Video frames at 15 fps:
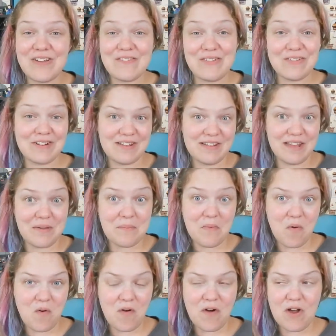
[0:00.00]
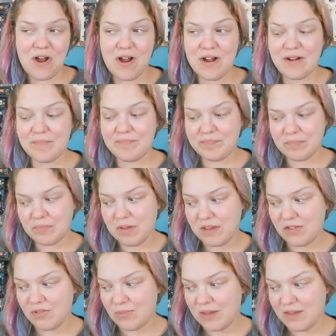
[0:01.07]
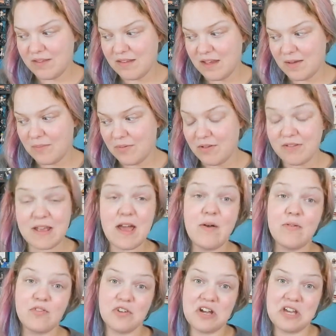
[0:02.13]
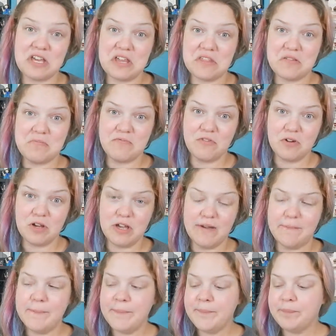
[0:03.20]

if you want to see more Pinch Me samples, I will try and get them for you.